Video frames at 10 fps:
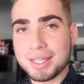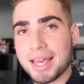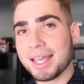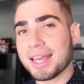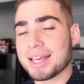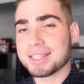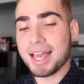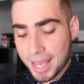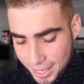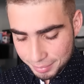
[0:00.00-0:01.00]
So yeah guys, I
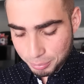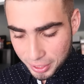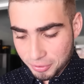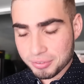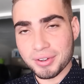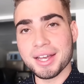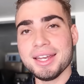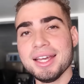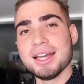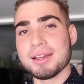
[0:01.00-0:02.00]
had a bit of
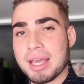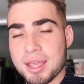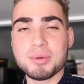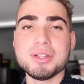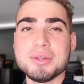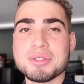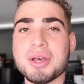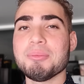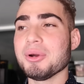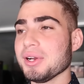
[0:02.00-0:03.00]
fun. I'm able to do
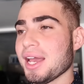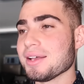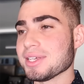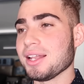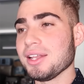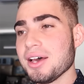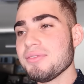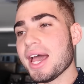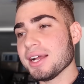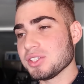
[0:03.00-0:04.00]
some burnouts. I love
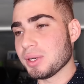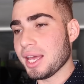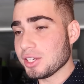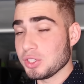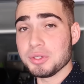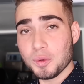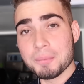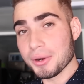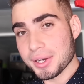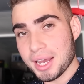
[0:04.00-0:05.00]
actually when I actually do a
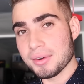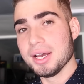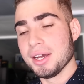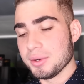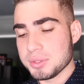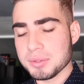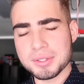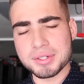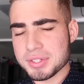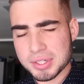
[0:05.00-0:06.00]
burnout, I'll do a
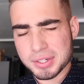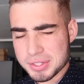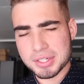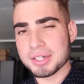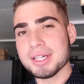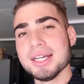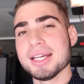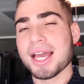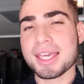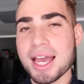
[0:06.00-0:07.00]
little skirt.
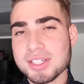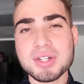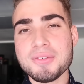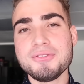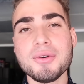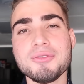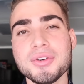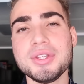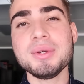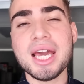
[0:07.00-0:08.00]
I catch it on film
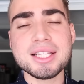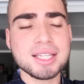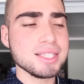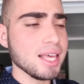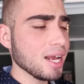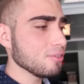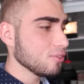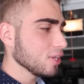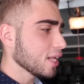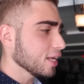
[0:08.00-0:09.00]
for you guys, because then I
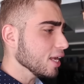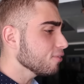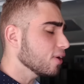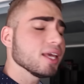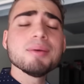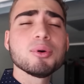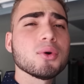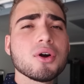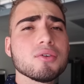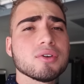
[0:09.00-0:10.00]
feel like if I get
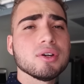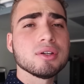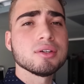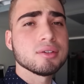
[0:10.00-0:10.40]
pulled over,